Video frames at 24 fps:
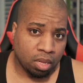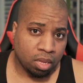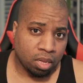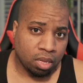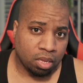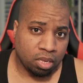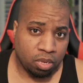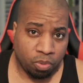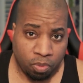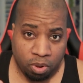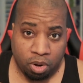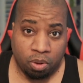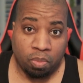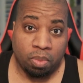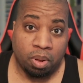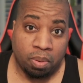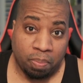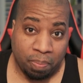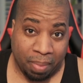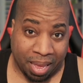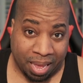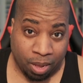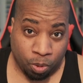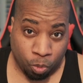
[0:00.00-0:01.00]
So I want to
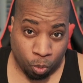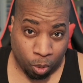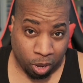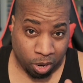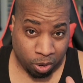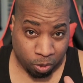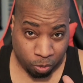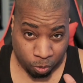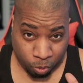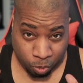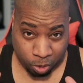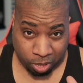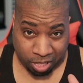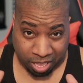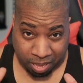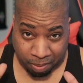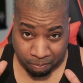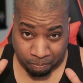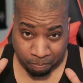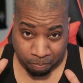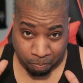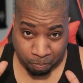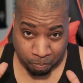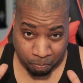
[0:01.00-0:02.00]
make one really
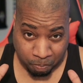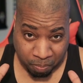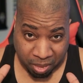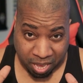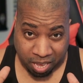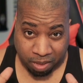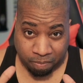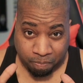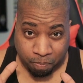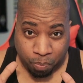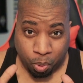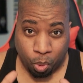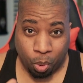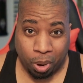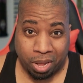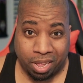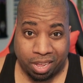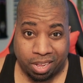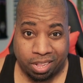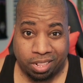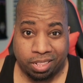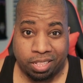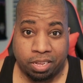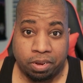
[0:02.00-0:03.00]
big point
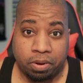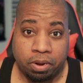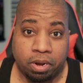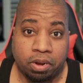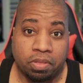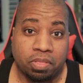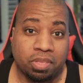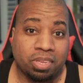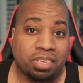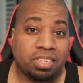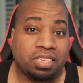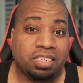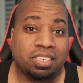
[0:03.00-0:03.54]
clear here. This is an